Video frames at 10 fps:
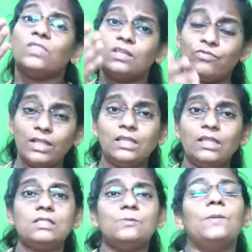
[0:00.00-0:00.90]
when
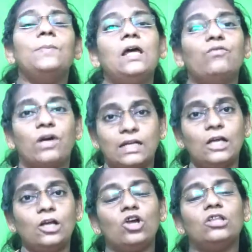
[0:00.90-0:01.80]
these people are
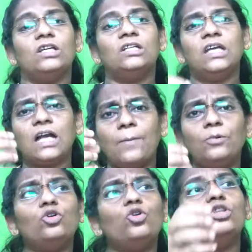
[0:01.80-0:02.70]
working on that, they come
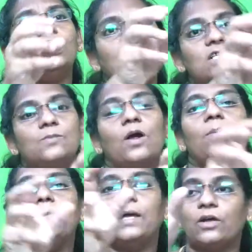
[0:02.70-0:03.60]
to know that this
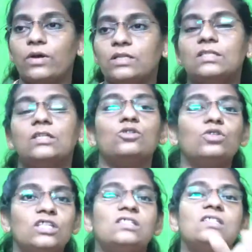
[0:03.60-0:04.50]
problem occurs here, so
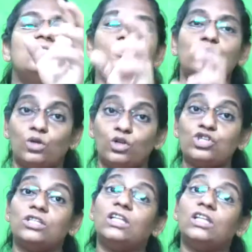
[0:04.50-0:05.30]
this is the solution.